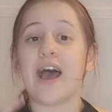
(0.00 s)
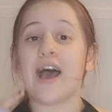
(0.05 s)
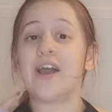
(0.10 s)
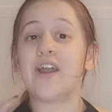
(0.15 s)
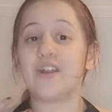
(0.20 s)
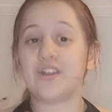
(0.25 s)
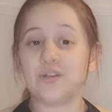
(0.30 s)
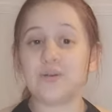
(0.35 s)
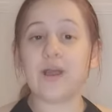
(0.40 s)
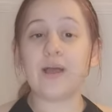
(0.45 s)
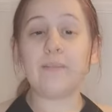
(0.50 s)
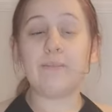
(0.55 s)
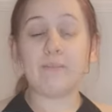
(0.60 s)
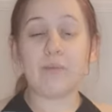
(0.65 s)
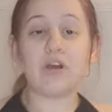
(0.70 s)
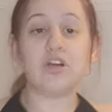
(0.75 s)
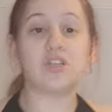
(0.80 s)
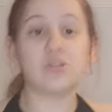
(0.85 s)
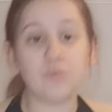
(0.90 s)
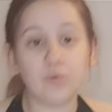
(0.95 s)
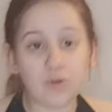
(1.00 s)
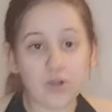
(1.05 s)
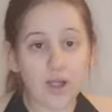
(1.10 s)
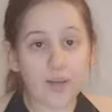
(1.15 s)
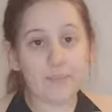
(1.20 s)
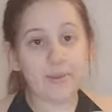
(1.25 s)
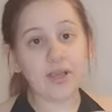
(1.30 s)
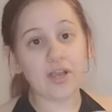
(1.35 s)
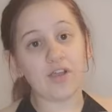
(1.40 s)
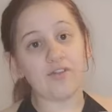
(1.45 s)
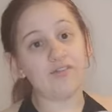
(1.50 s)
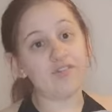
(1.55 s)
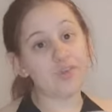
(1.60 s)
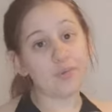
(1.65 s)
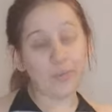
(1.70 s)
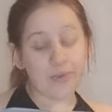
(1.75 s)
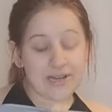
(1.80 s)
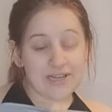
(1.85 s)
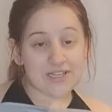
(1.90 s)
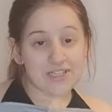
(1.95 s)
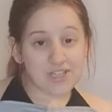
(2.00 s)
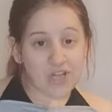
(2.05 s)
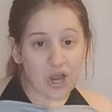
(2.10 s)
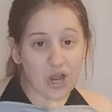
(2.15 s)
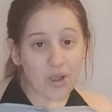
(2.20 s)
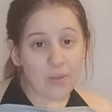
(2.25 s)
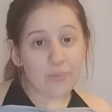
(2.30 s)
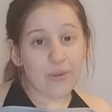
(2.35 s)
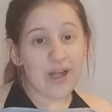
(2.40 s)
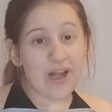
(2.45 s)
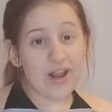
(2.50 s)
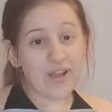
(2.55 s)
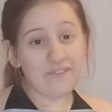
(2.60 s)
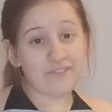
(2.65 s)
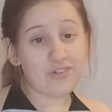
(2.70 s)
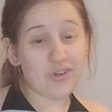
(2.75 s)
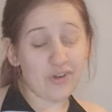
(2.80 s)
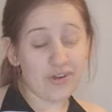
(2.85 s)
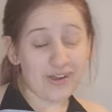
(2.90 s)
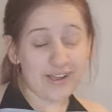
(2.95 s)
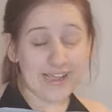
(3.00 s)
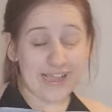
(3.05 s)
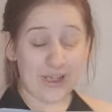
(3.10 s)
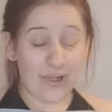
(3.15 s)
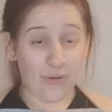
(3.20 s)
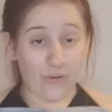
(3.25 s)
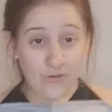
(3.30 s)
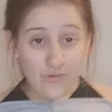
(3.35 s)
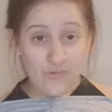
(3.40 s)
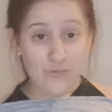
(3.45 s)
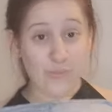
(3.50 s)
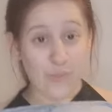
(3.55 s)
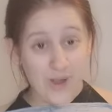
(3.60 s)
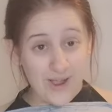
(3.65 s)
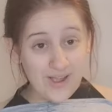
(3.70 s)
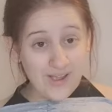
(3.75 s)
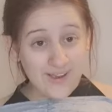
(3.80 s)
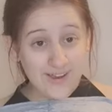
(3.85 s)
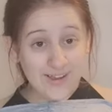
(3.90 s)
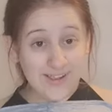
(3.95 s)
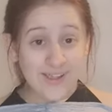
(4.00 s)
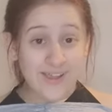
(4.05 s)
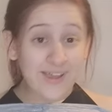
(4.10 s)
And I do have much more coming over the winter time when I've got it off work.